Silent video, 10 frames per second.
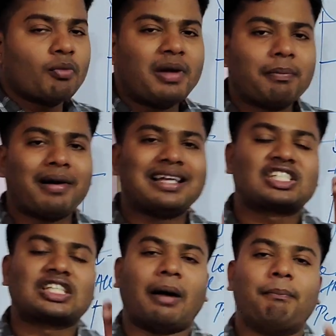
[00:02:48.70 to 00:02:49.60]
do you mean by
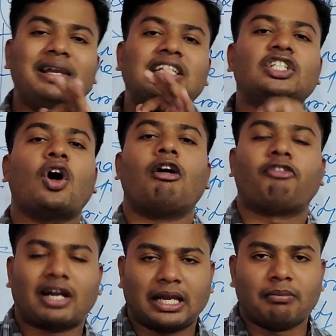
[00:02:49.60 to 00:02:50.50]
stability
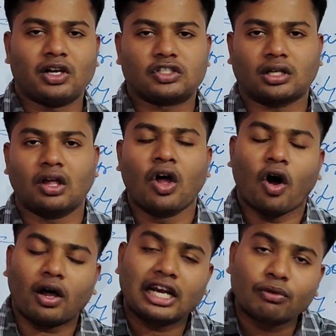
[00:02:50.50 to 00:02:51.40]
of an emulsion,
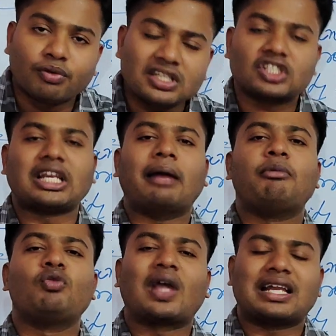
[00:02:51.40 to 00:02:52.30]
or in which
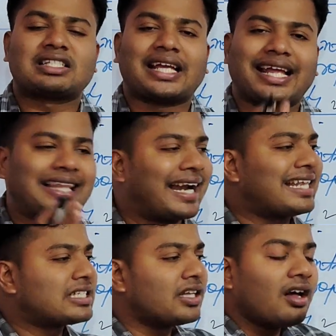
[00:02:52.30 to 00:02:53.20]
time you can say
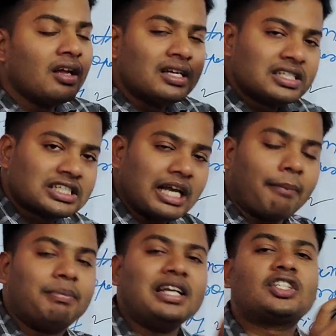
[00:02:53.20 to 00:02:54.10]
that is the
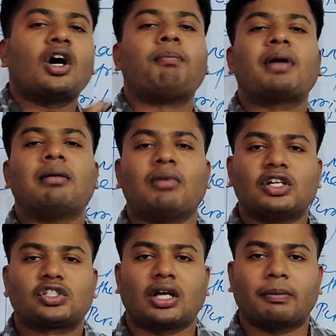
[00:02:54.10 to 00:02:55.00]
stability of a
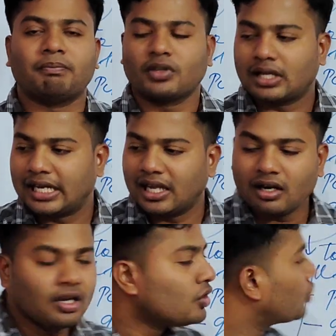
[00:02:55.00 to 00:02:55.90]
emulsion? Clear?